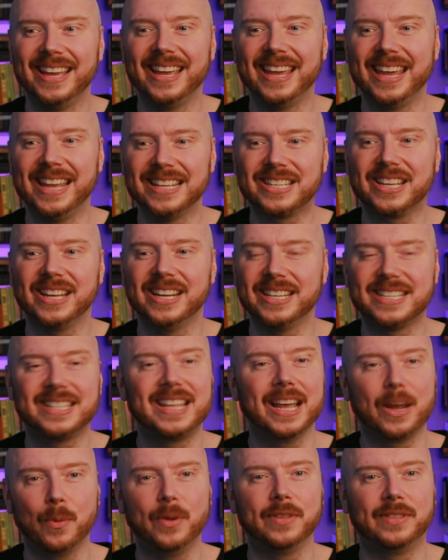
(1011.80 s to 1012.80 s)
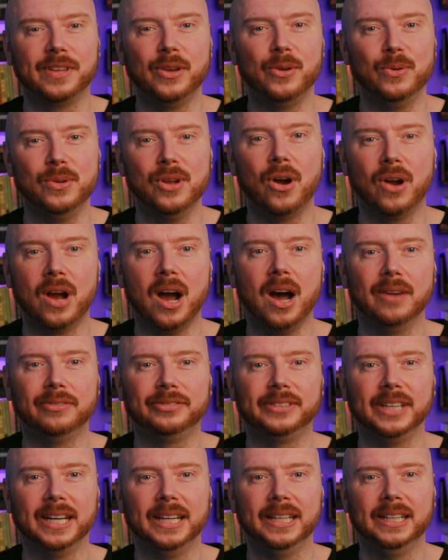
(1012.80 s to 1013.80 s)
it's going to stick with you long
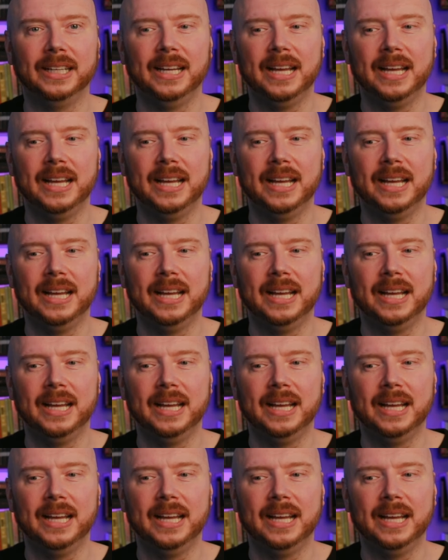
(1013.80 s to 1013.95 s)
after.